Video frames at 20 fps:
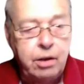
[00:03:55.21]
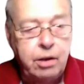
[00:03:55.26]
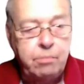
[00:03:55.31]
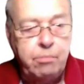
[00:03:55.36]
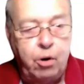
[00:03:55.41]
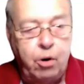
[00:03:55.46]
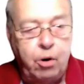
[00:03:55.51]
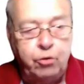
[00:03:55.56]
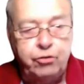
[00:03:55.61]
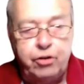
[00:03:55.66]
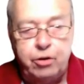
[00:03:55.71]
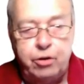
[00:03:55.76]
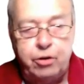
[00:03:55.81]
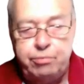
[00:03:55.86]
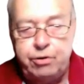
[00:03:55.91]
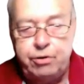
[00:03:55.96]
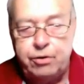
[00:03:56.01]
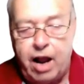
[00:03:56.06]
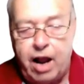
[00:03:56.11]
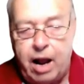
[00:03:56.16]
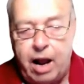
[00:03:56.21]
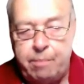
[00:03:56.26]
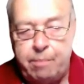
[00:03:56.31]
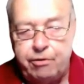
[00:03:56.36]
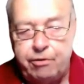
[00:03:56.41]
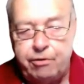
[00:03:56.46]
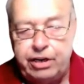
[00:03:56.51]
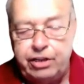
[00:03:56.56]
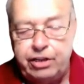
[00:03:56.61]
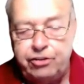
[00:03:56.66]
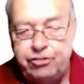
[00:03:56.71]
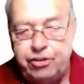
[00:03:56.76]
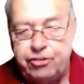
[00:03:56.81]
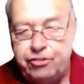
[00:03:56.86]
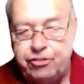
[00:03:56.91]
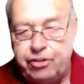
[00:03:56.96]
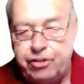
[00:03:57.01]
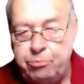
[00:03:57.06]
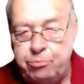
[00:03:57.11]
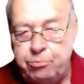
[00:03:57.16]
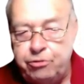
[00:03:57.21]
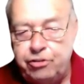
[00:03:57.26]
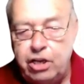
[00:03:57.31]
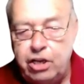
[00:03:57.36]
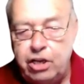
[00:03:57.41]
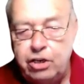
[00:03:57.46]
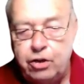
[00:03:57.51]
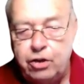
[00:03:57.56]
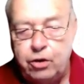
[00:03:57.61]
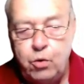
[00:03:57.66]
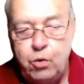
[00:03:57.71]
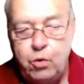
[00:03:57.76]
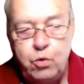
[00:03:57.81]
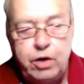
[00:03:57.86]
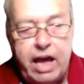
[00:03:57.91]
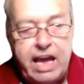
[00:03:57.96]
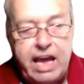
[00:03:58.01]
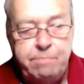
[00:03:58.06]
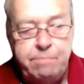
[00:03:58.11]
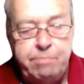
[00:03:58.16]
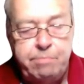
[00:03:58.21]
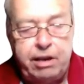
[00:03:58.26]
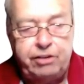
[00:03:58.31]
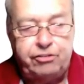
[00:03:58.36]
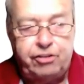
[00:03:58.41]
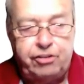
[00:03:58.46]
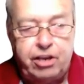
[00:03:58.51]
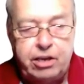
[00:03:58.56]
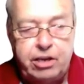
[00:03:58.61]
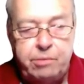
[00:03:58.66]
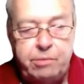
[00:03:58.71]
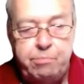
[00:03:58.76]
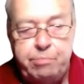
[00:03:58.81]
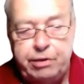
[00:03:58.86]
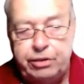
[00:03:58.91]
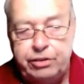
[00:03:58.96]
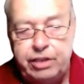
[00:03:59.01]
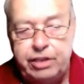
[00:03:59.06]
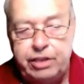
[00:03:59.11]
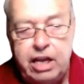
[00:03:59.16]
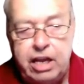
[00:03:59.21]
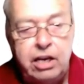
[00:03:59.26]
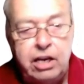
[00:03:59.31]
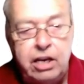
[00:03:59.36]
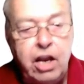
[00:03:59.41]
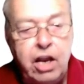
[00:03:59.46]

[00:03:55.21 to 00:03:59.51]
Most computer operating systems include a basic built-in